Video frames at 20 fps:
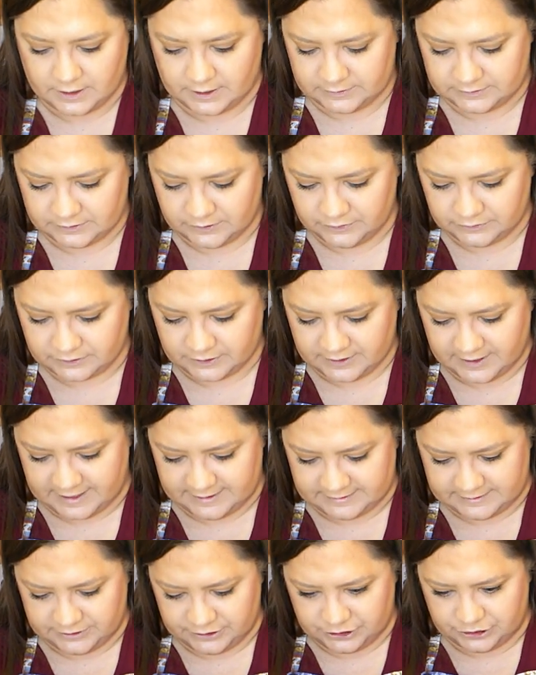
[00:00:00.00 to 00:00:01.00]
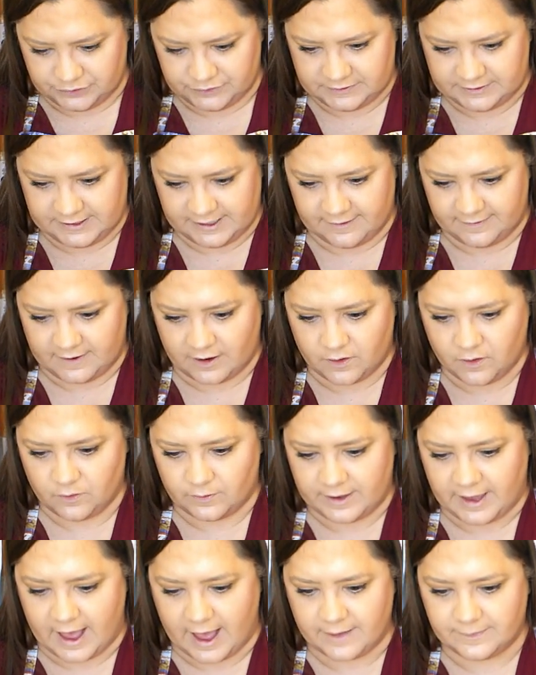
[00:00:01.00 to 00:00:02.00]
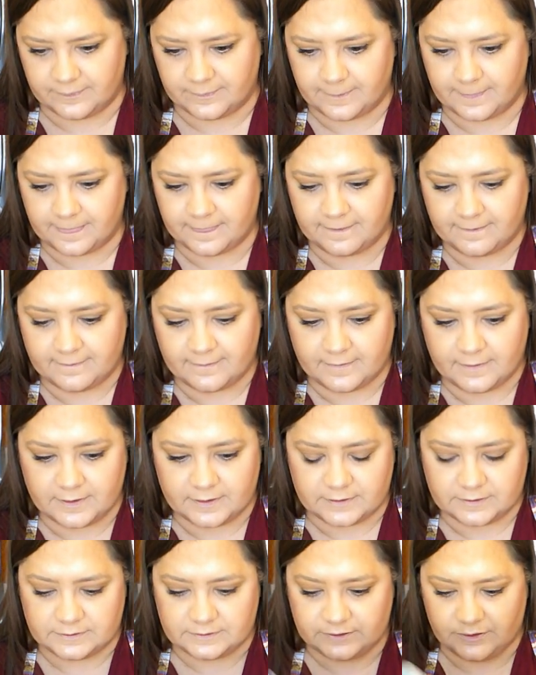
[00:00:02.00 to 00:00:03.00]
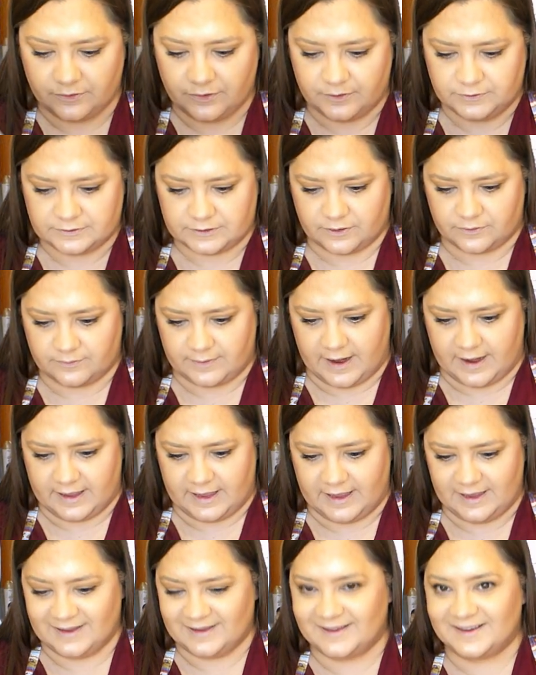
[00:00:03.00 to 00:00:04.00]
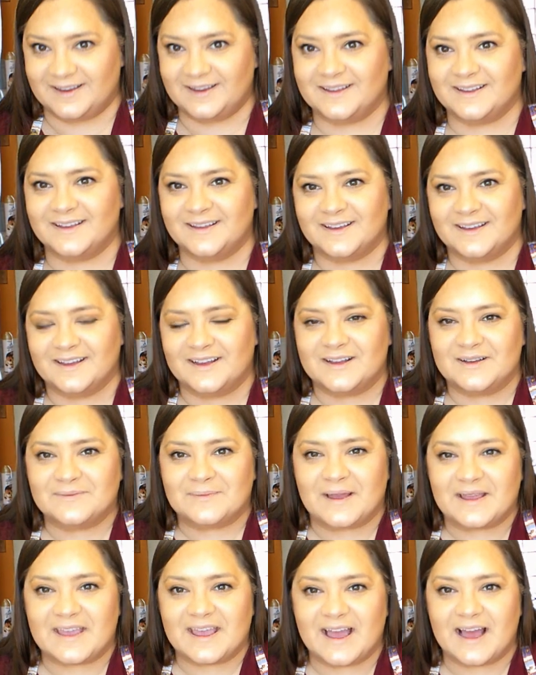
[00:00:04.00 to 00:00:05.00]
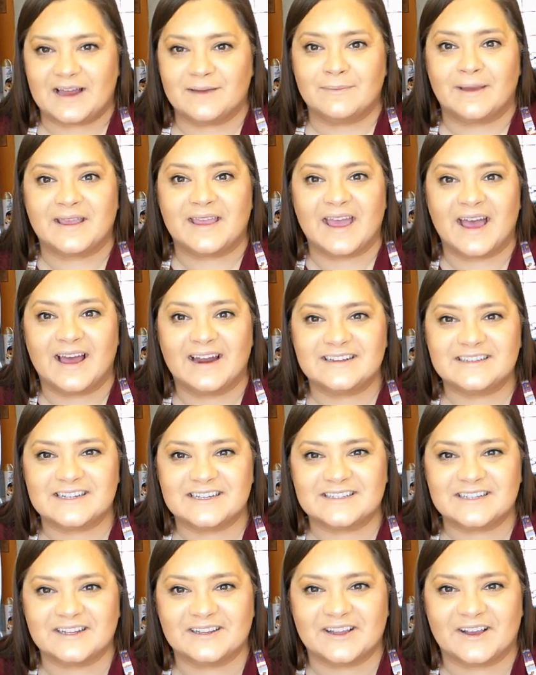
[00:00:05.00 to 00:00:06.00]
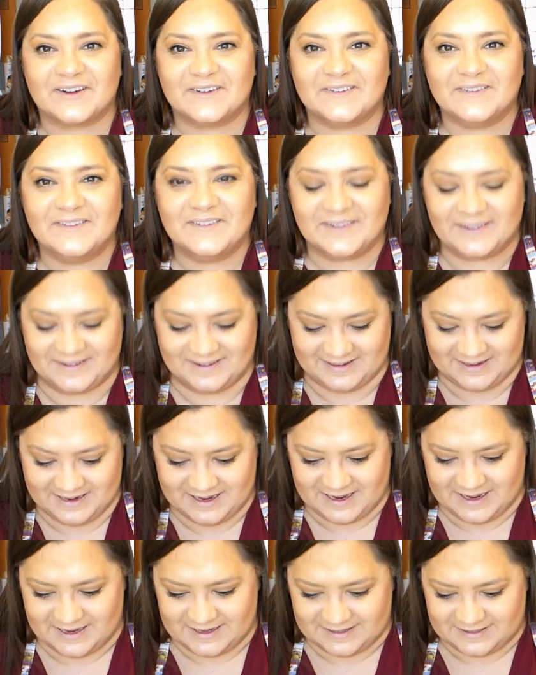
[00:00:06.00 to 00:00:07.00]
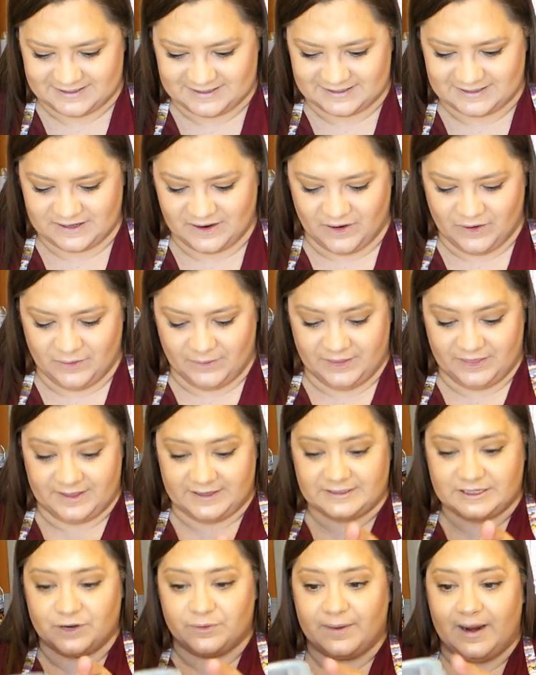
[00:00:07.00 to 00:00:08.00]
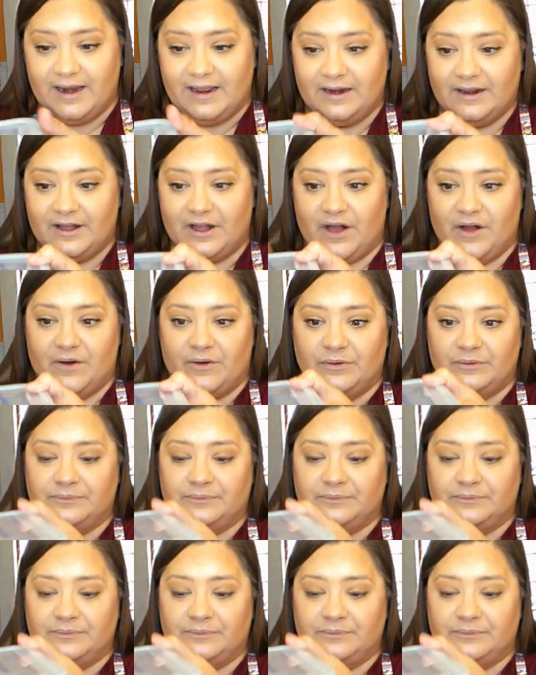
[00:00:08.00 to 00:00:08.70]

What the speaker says: So those are nice and juicy in there. Oh yeah. So those are ready. My cat says hello. So these are ready to go.